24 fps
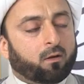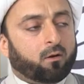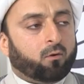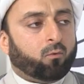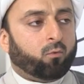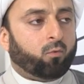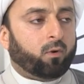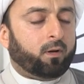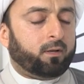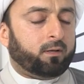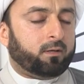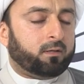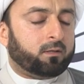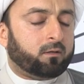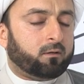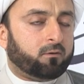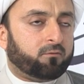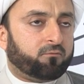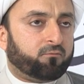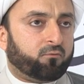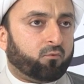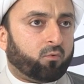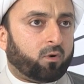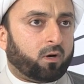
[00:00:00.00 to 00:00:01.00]
Well,
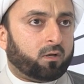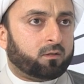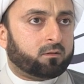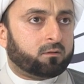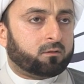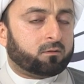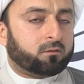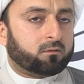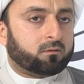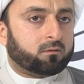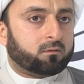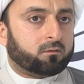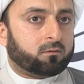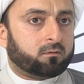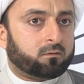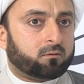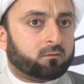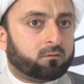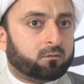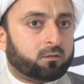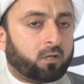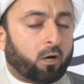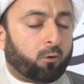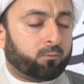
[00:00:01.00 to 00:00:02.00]
if one
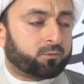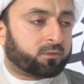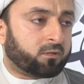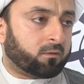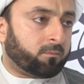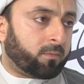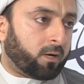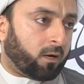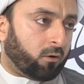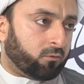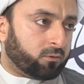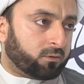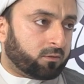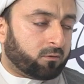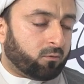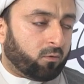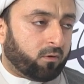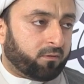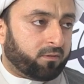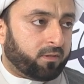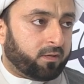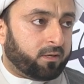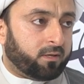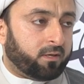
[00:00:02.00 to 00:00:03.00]
doubts about
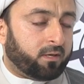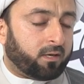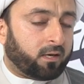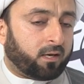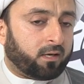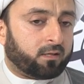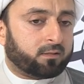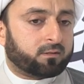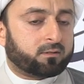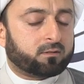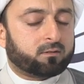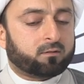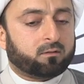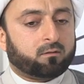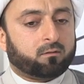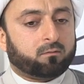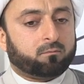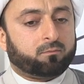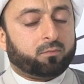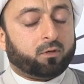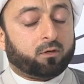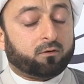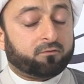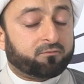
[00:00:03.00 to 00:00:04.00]
whether he has
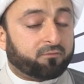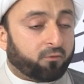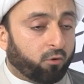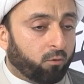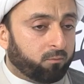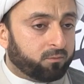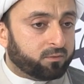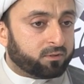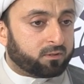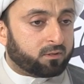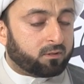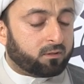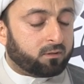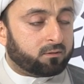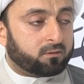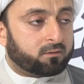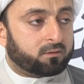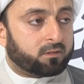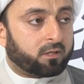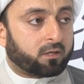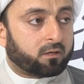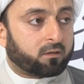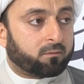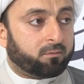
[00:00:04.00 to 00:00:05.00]
performed
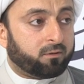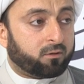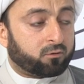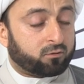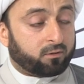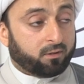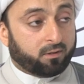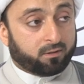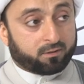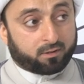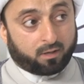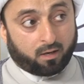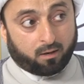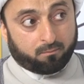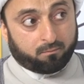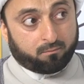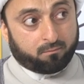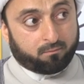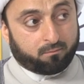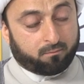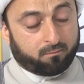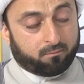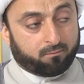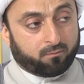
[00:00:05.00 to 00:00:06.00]
takbir al-ihram
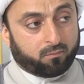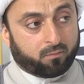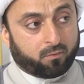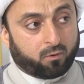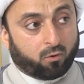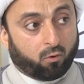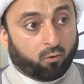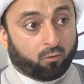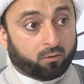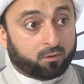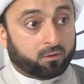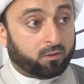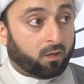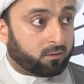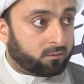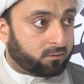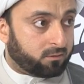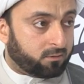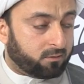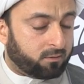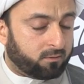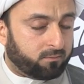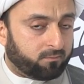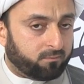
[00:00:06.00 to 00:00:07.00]
or
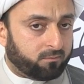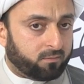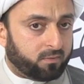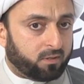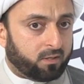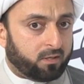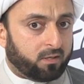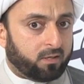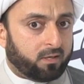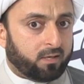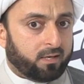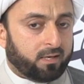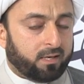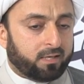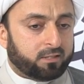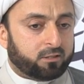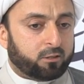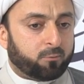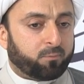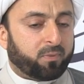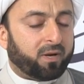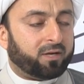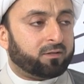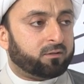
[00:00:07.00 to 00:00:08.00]
not, it
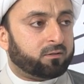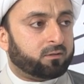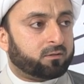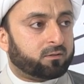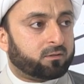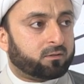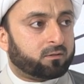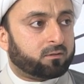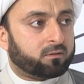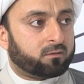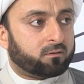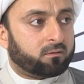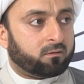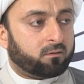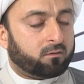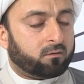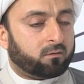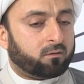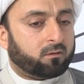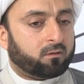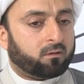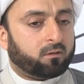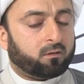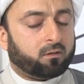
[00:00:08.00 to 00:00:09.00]
depends.
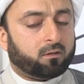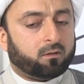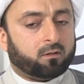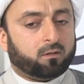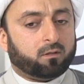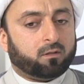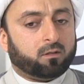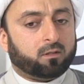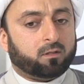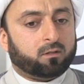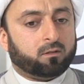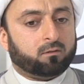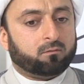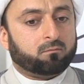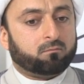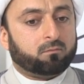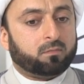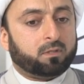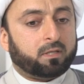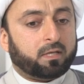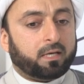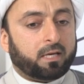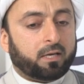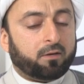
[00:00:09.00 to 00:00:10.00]
Uh,
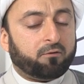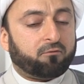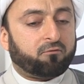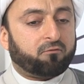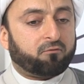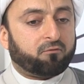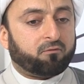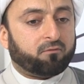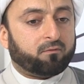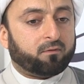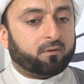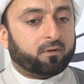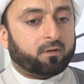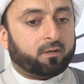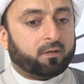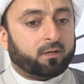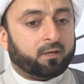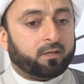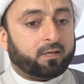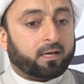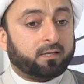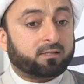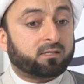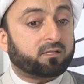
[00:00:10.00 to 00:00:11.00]
if
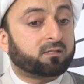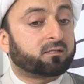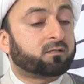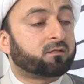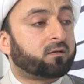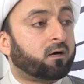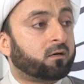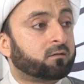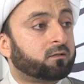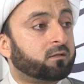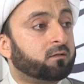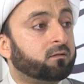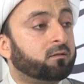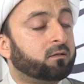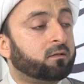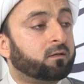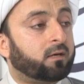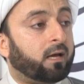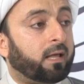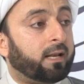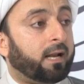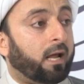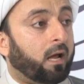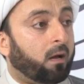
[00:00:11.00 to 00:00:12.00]
he hasn't started the
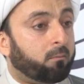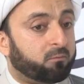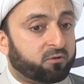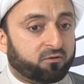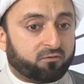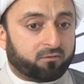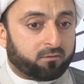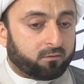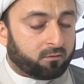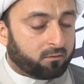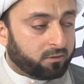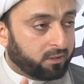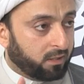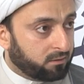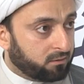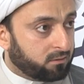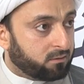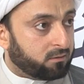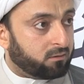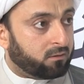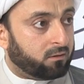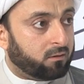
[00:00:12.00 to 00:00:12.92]
alhamd yet.